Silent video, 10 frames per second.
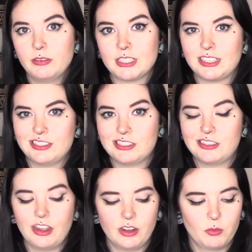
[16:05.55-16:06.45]
I was like, this is
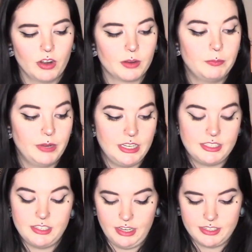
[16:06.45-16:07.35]
not gonna work, but
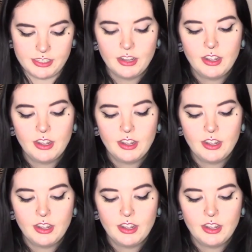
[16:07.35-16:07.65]
it does.